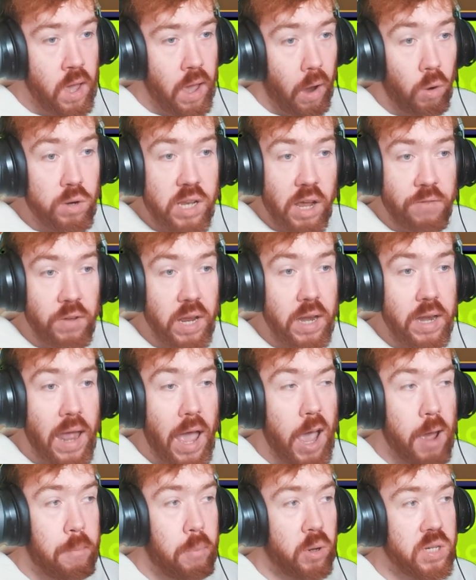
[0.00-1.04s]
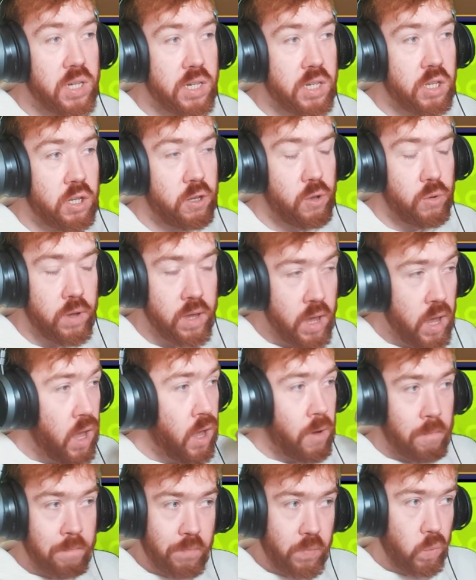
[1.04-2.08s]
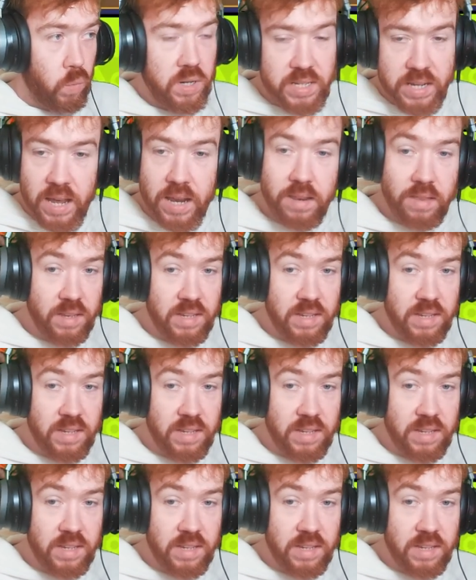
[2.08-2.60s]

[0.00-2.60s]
Also, I think in Natter bosses too, once again,